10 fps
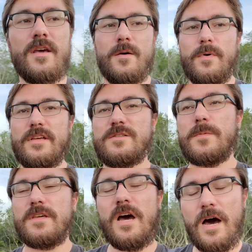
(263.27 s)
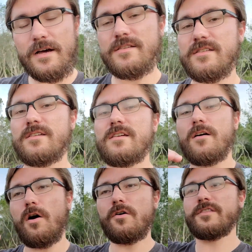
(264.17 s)
But it's because
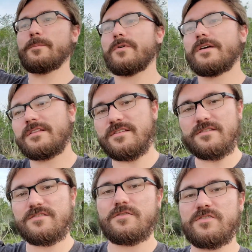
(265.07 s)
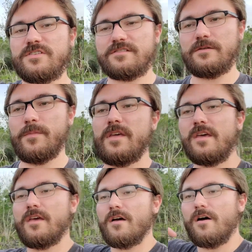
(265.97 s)
all the planets in the solar system
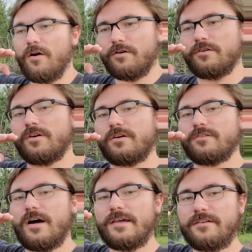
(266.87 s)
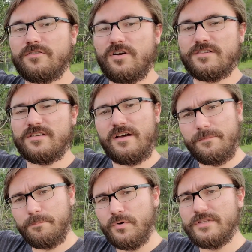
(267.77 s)
are lying across a
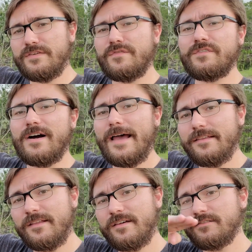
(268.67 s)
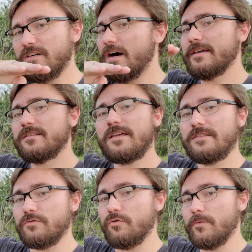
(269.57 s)
pretty flat line in
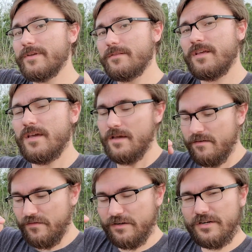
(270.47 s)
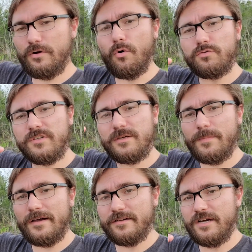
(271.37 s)
their orbit, varying only
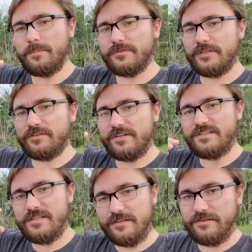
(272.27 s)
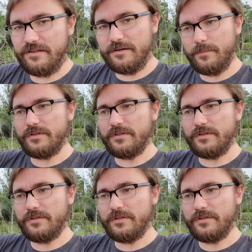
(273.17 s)
by a couple degrees here and there, but